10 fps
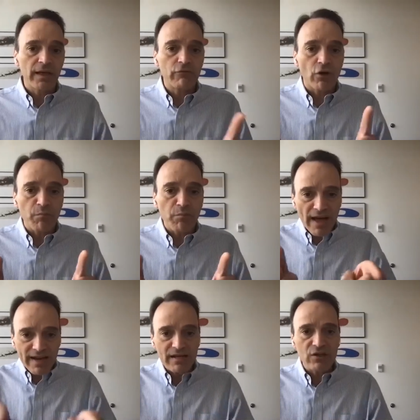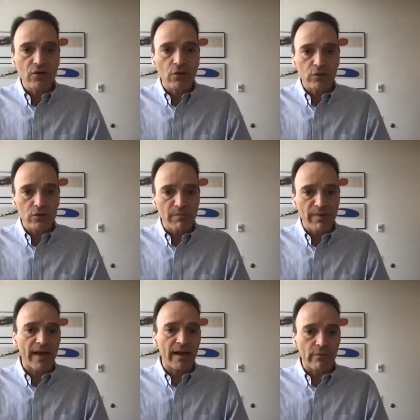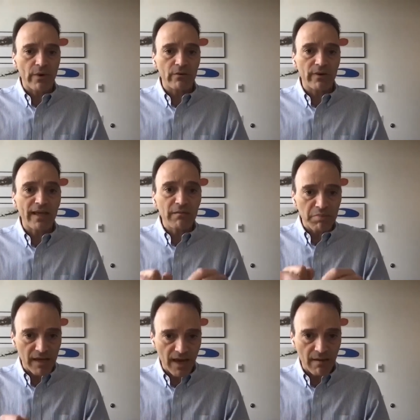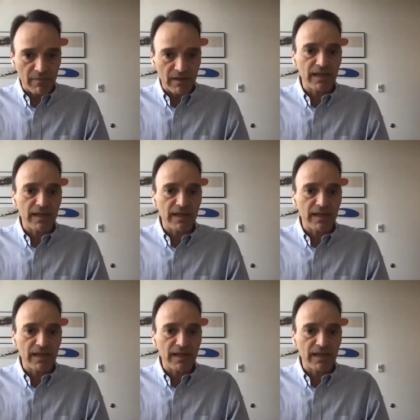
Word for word: if you're planning to go to bed around 8 p.m.